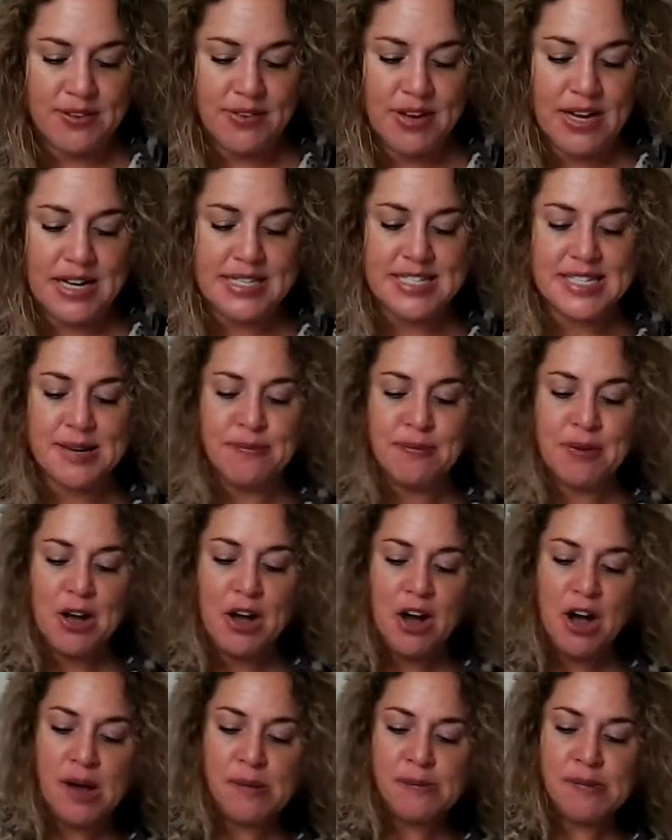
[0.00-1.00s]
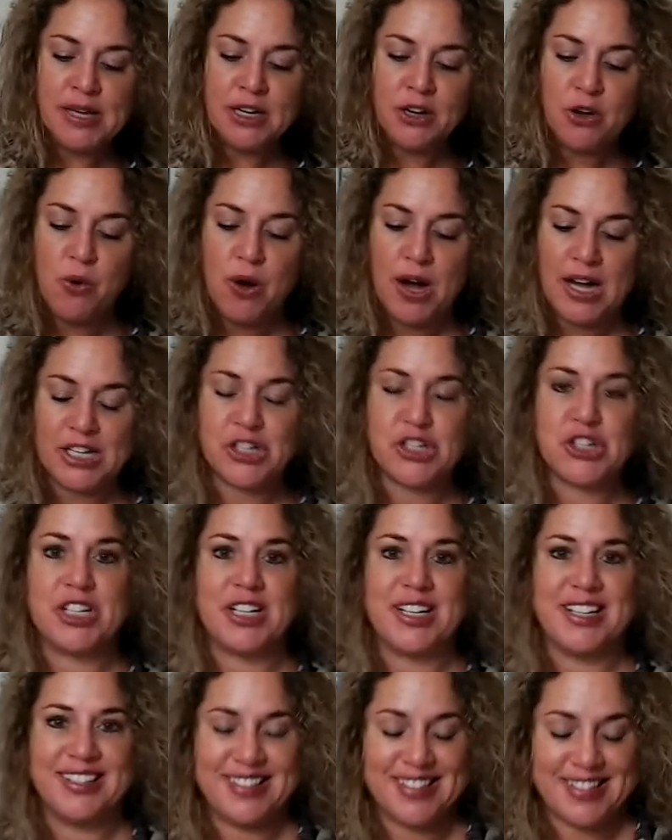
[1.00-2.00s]
got some common
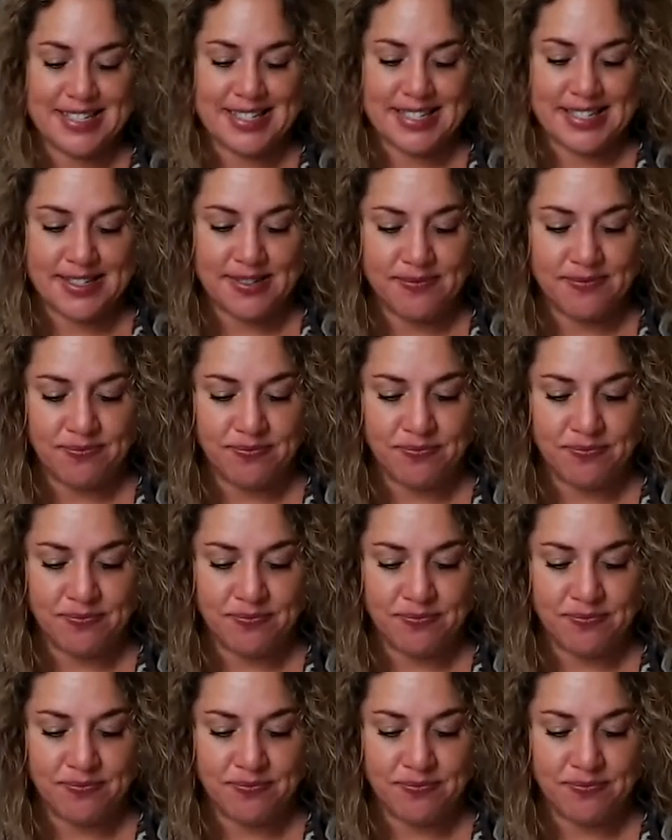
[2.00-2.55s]
questions.